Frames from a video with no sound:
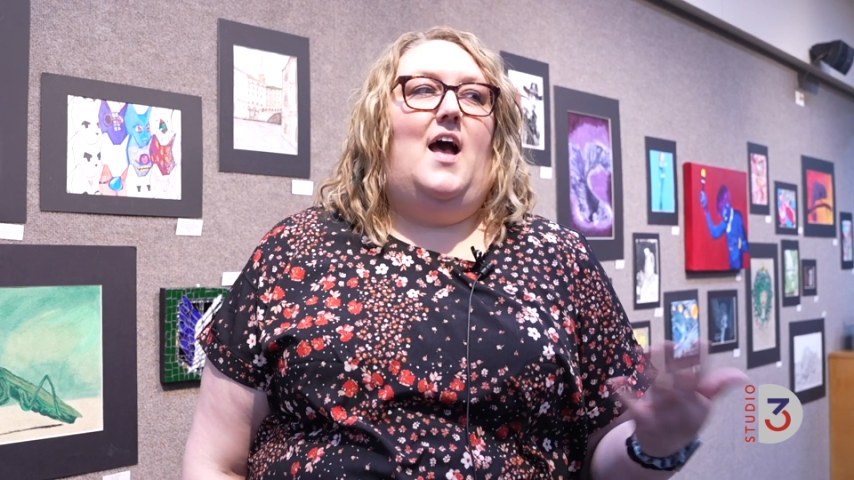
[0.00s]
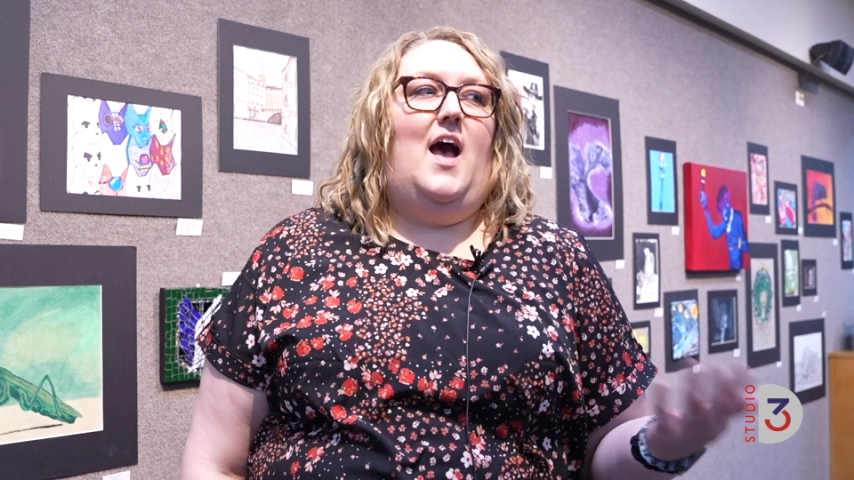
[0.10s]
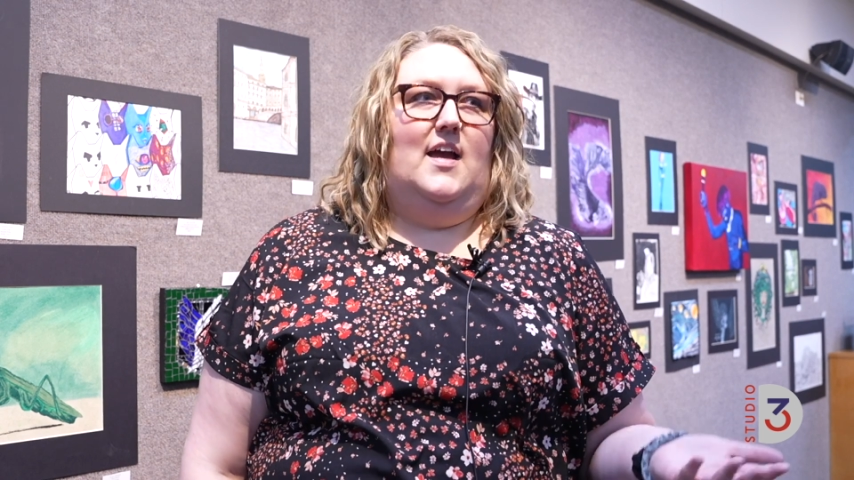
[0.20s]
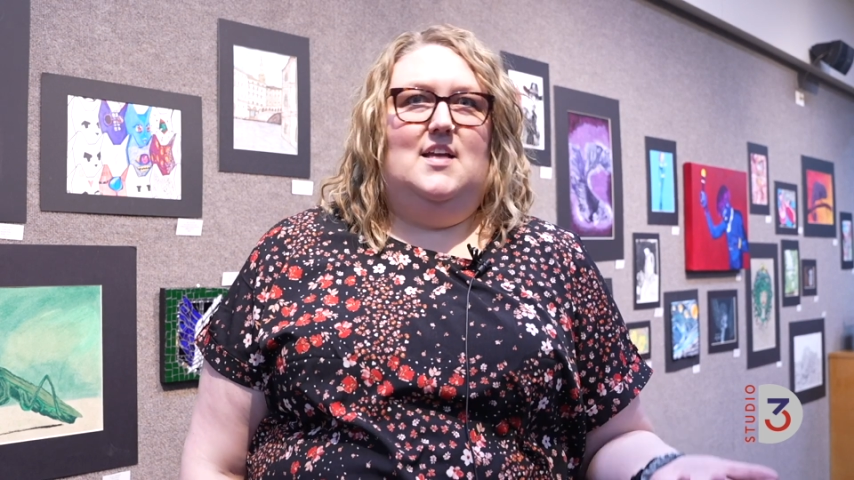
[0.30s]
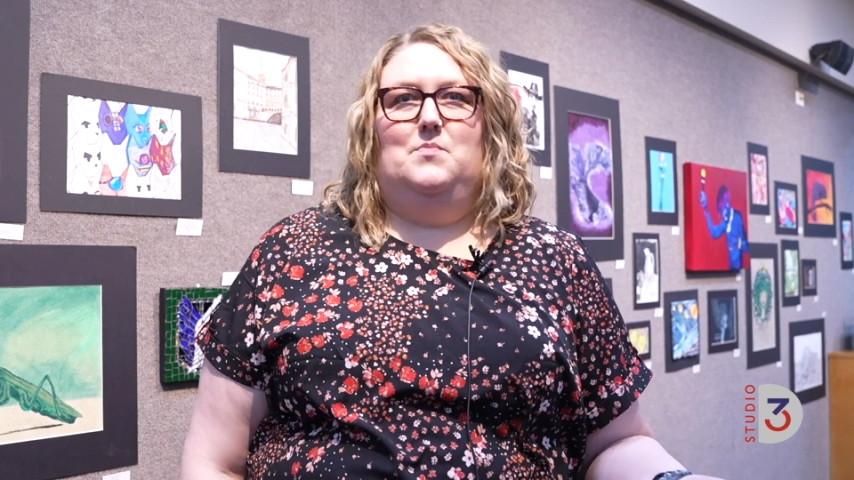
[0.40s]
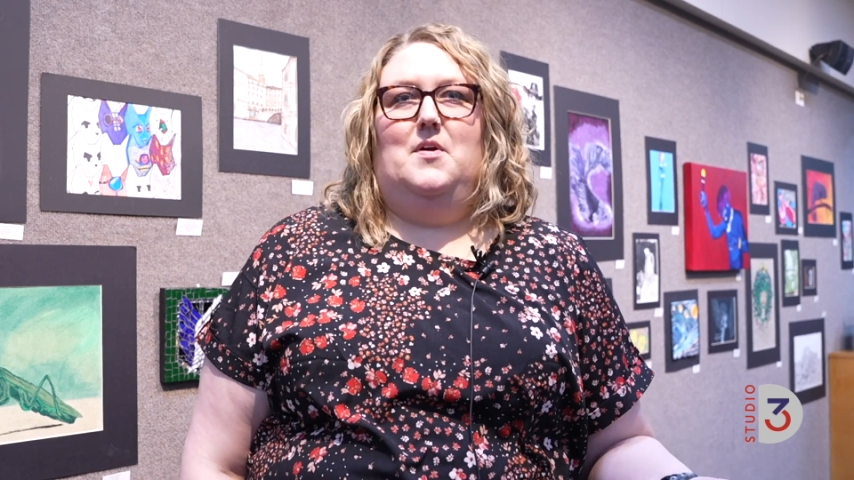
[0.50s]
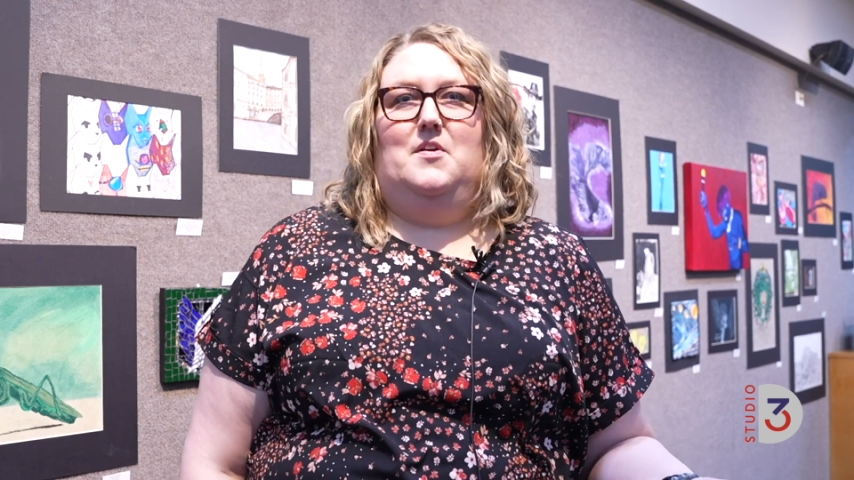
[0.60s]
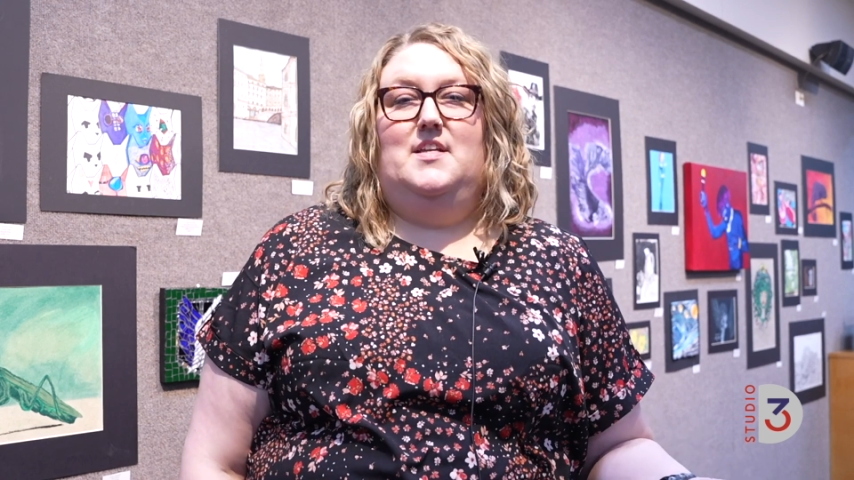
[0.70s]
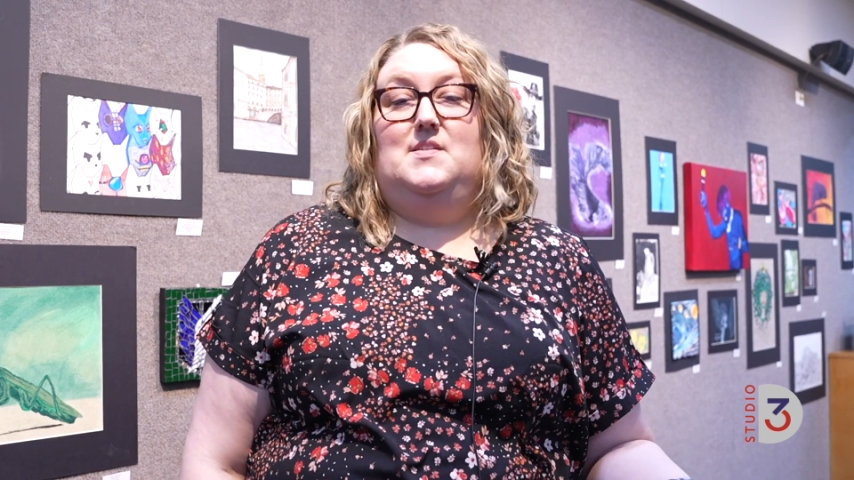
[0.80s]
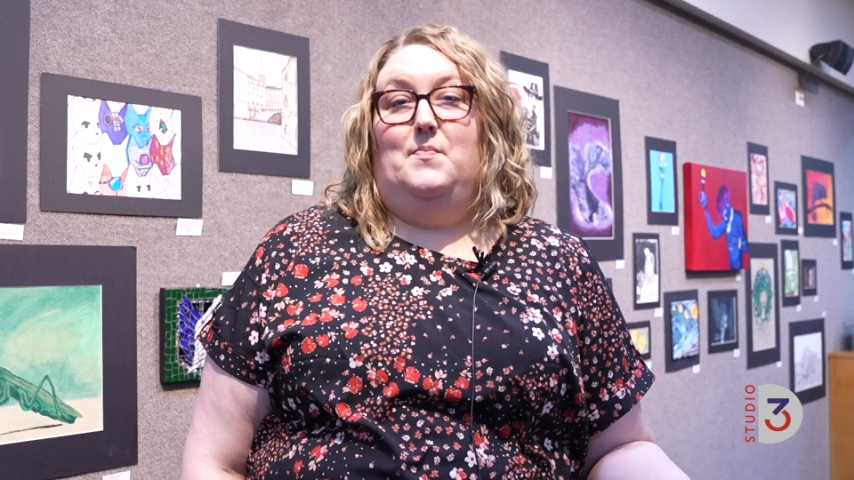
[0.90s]
I got to
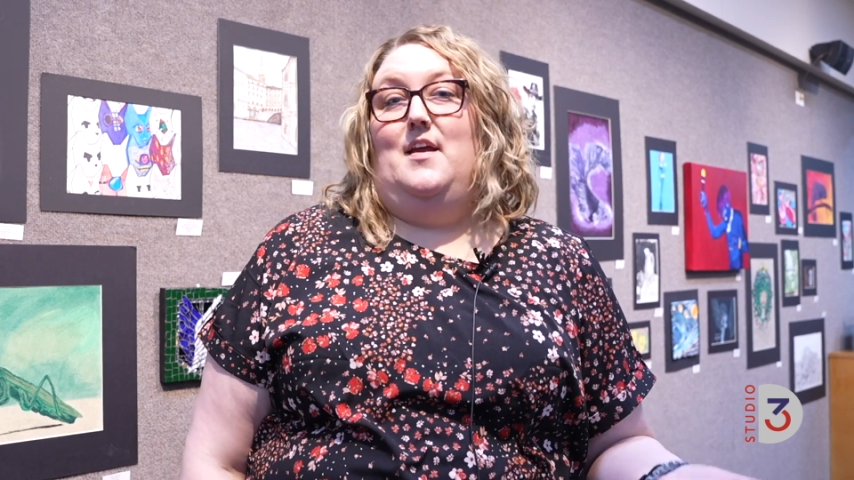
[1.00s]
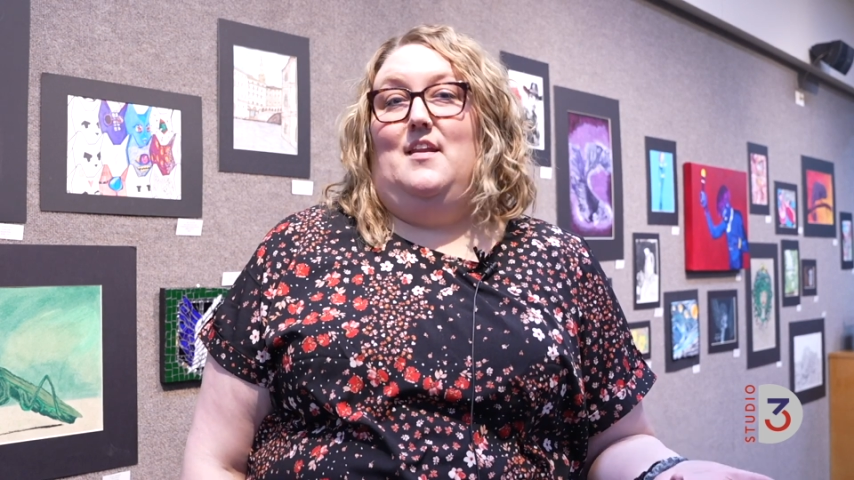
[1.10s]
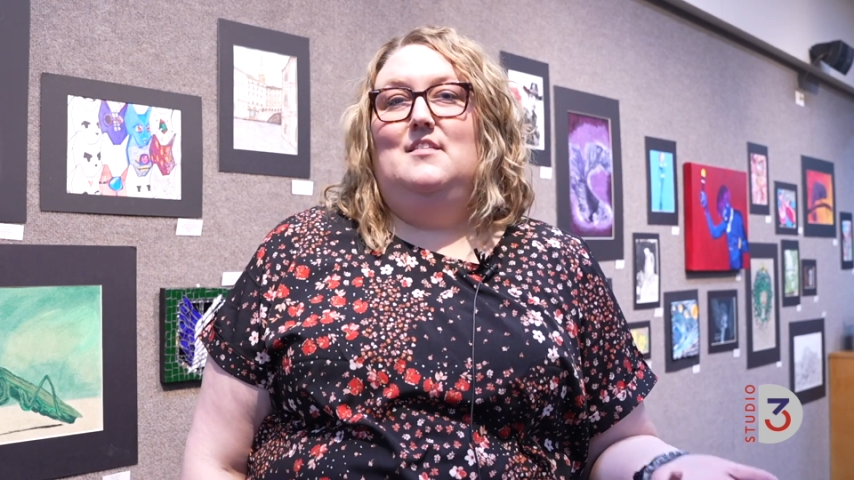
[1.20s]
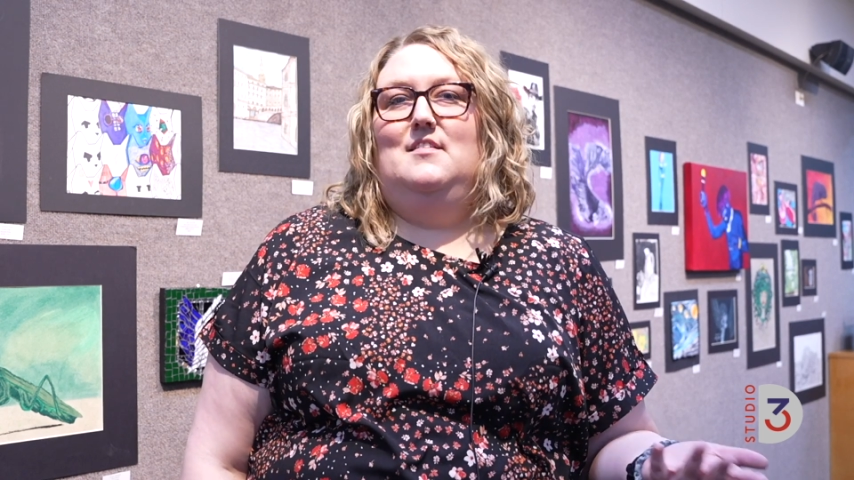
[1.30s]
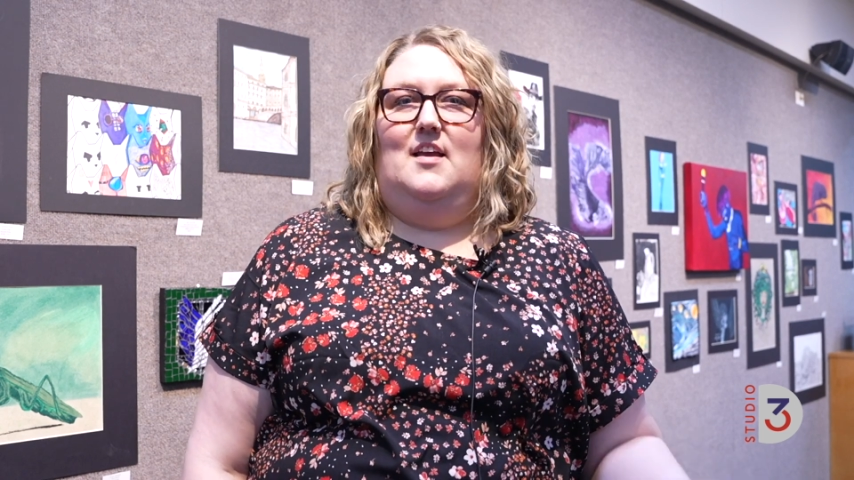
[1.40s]
participate